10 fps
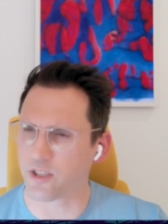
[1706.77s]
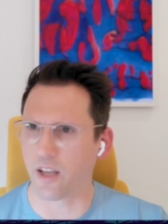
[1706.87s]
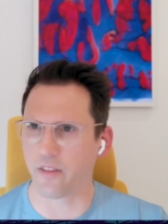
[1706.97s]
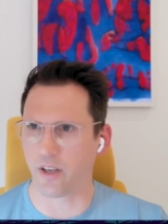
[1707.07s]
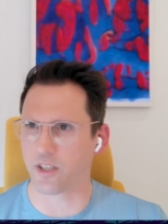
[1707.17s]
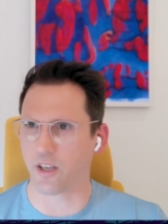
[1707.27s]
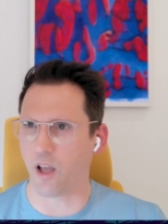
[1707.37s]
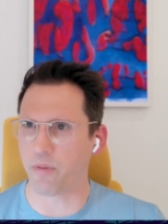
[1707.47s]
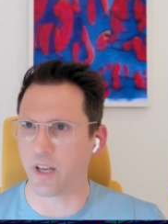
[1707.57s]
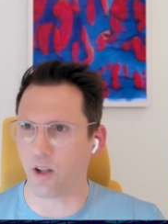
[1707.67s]
there's a
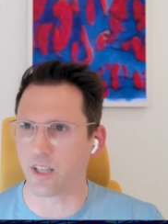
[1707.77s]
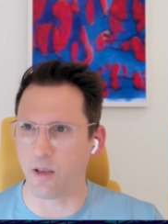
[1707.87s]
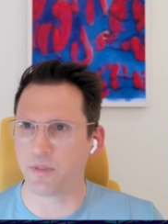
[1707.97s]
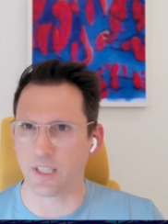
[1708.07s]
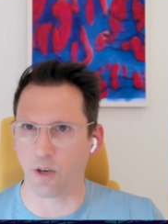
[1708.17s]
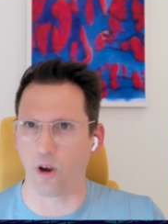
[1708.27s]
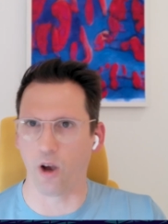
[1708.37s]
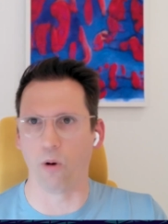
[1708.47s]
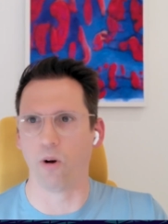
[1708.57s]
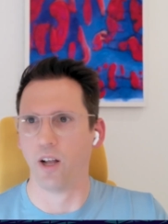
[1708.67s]
company called
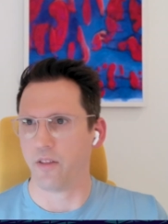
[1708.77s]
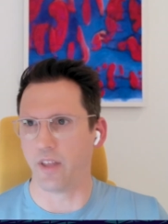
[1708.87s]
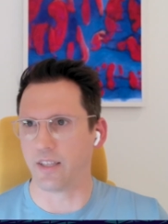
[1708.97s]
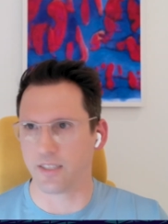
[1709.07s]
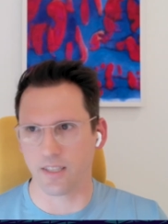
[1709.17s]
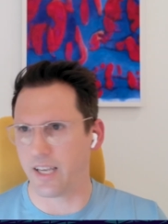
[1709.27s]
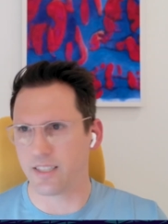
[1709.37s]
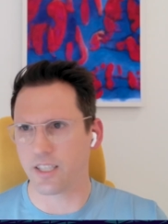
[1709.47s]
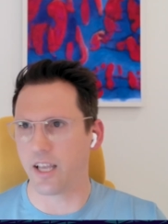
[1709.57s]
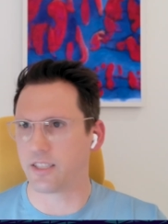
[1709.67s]
M0 that's
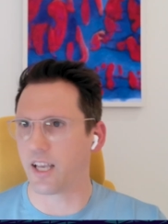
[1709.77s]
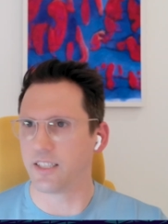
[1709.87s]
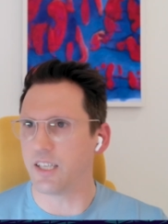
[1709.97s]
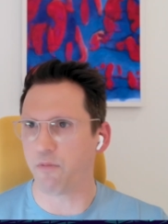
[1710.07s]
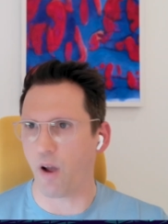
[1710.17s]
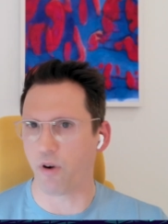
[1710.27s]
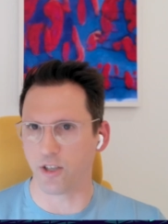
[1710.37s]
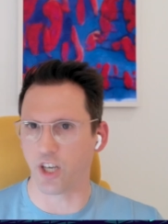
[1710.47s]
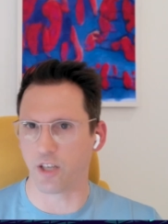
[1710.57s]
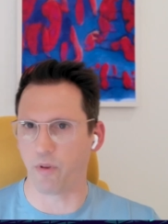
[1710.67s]
it's like a DeFi
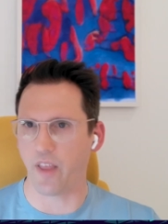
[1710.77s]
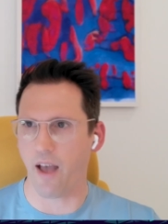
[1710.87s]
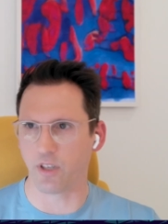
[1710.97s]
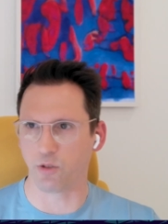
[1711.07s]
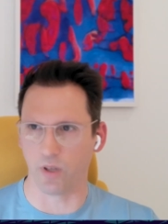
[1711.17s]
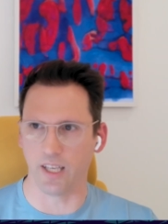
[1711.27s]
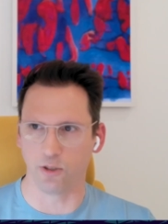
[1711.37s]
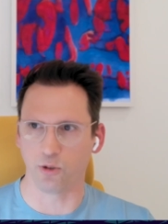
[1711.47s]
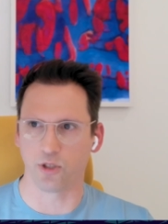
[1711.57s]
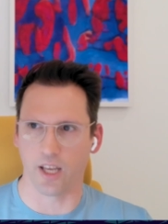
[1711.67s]
project, but they have this
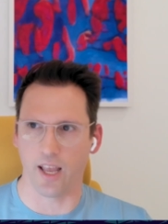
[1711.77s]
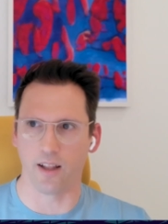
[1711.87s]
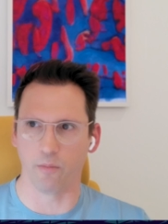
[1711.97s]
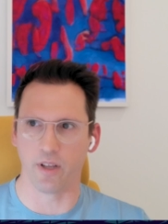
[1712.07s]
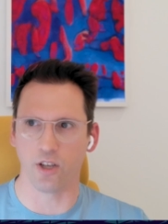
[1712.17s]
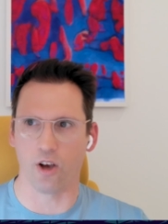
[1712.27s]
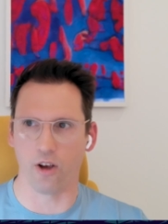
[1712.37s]
really interesting element